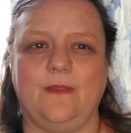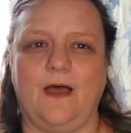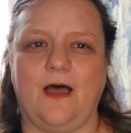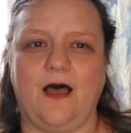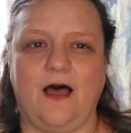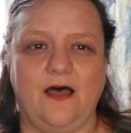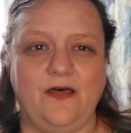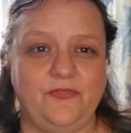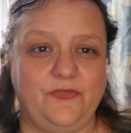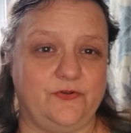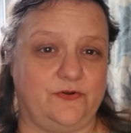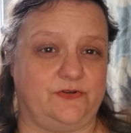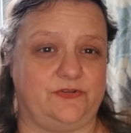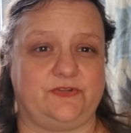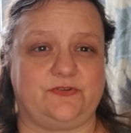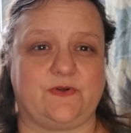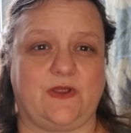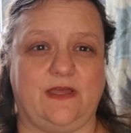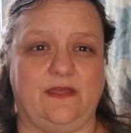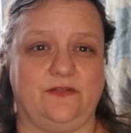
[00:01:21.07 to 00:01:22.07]
Other
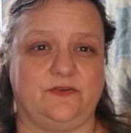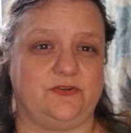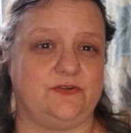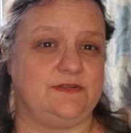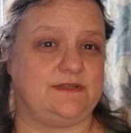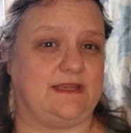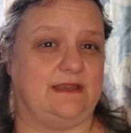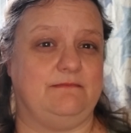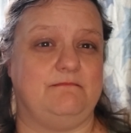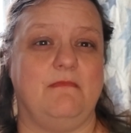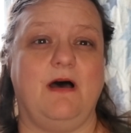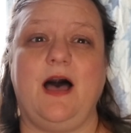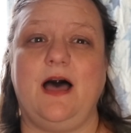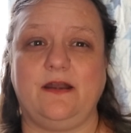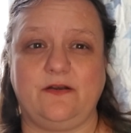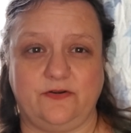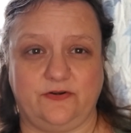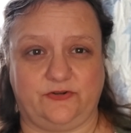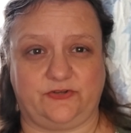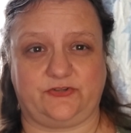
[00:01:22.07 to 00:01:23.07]
astrologers in
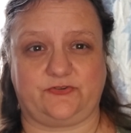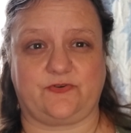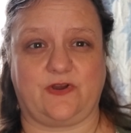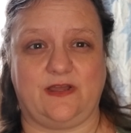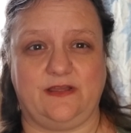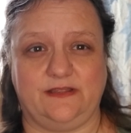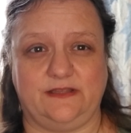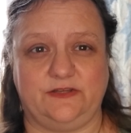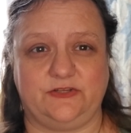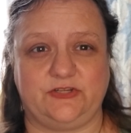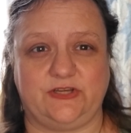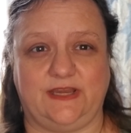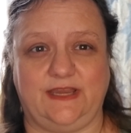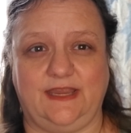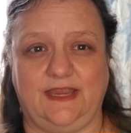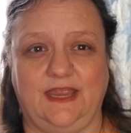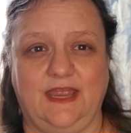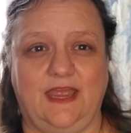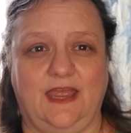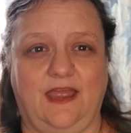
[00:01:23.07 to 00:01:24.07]
modern
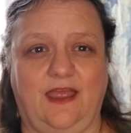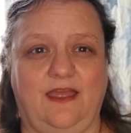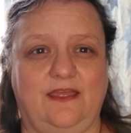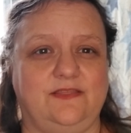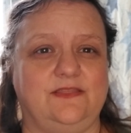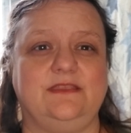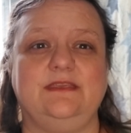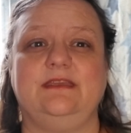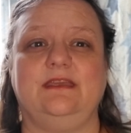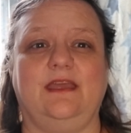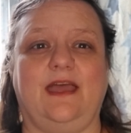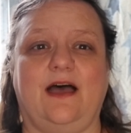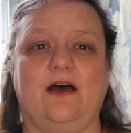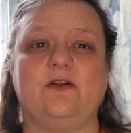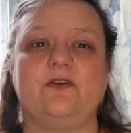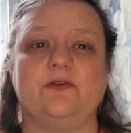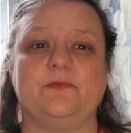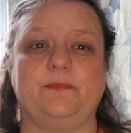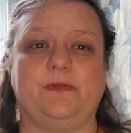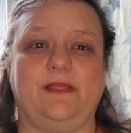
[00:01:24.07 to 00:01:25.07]
astrology, the
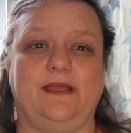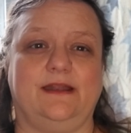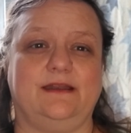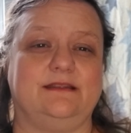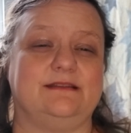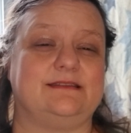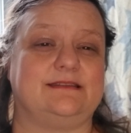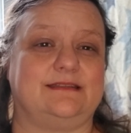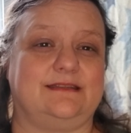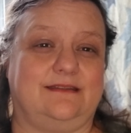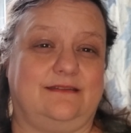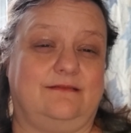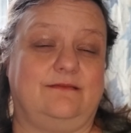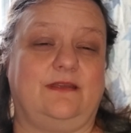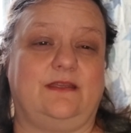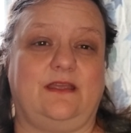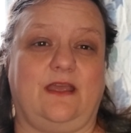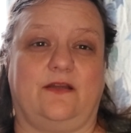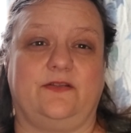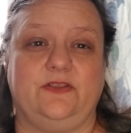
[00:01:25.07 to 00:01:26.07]
outer planets
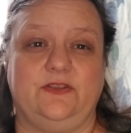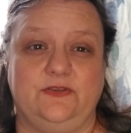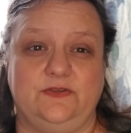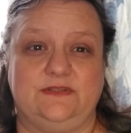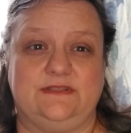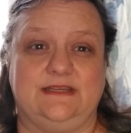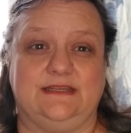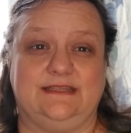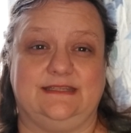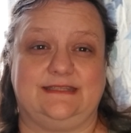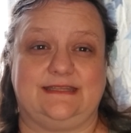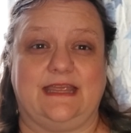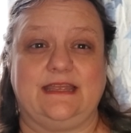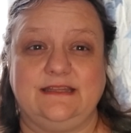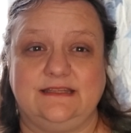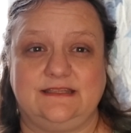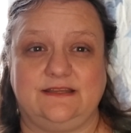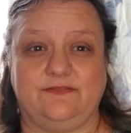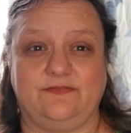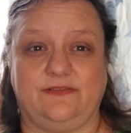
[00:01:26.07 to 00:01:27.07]
are used
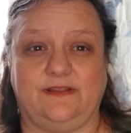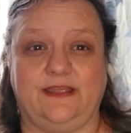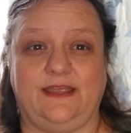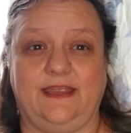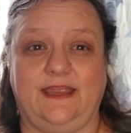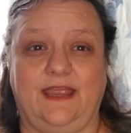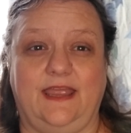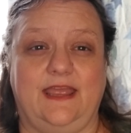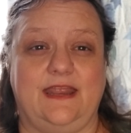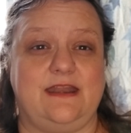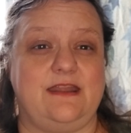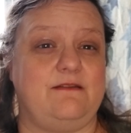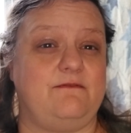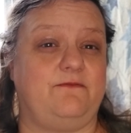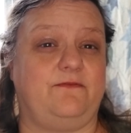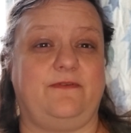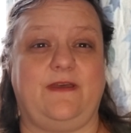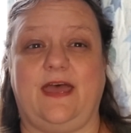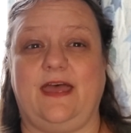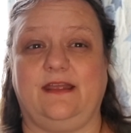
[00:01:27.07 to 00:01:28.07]
extensively, and in
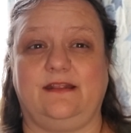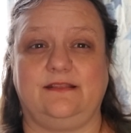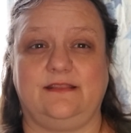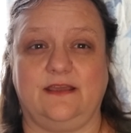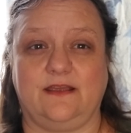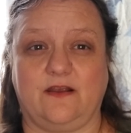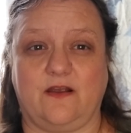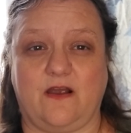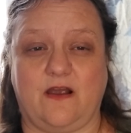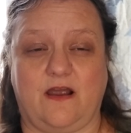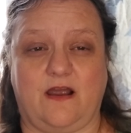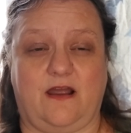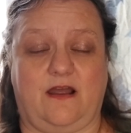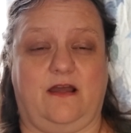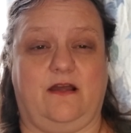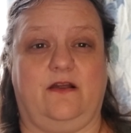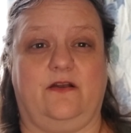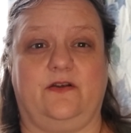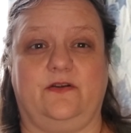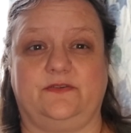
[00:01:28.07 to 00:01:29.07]
fact there
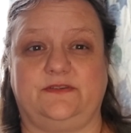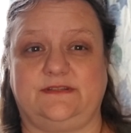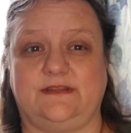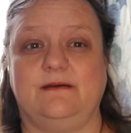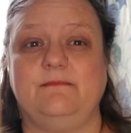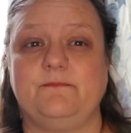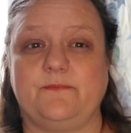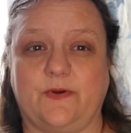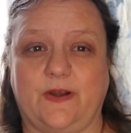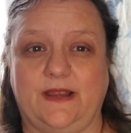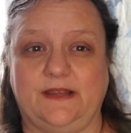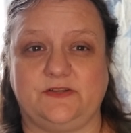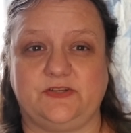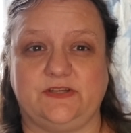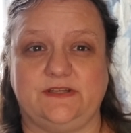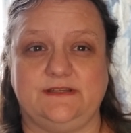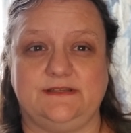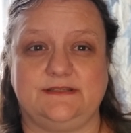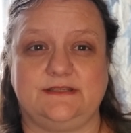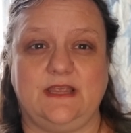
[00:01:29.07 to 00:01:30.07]
are some
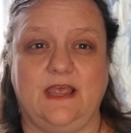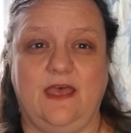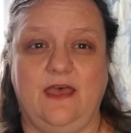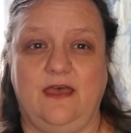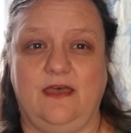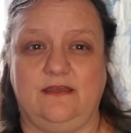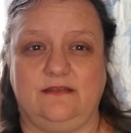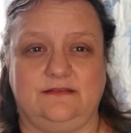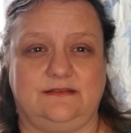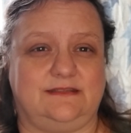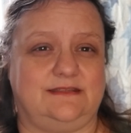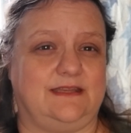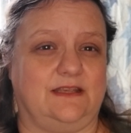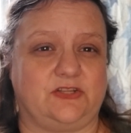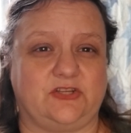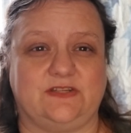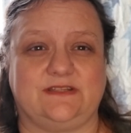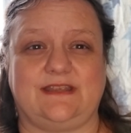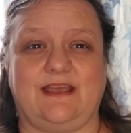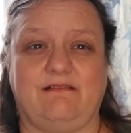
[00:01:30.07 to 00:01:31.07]
branches
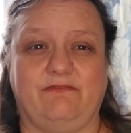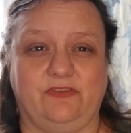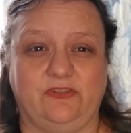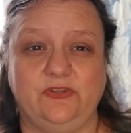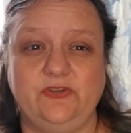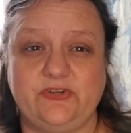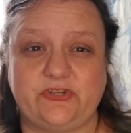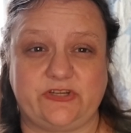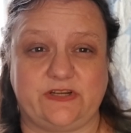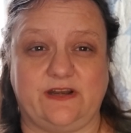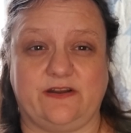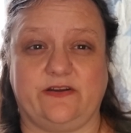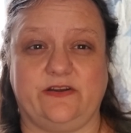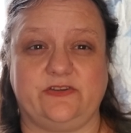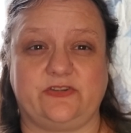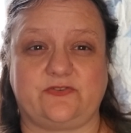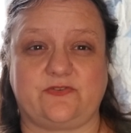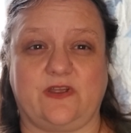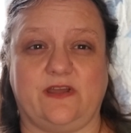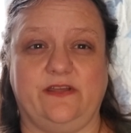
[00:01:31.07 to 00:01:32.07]
such as evolutionary
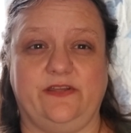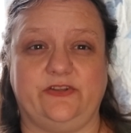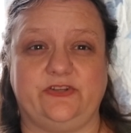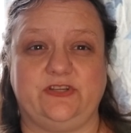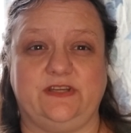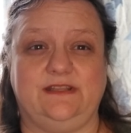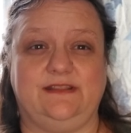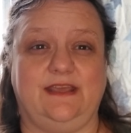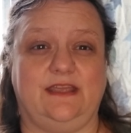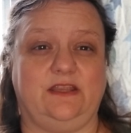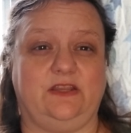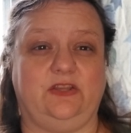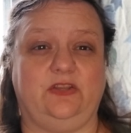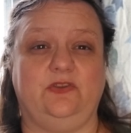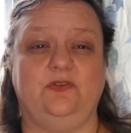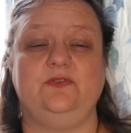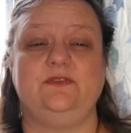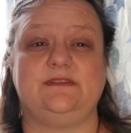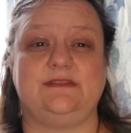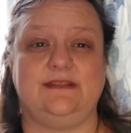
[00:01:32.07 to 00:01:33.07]
astrology that
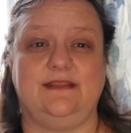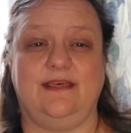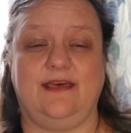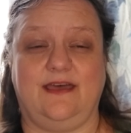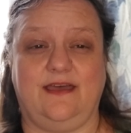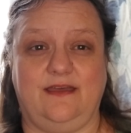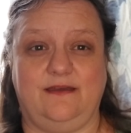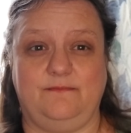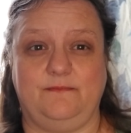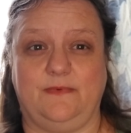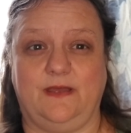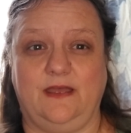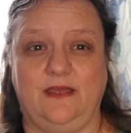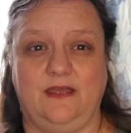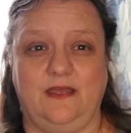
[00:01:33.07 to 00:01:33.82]
use them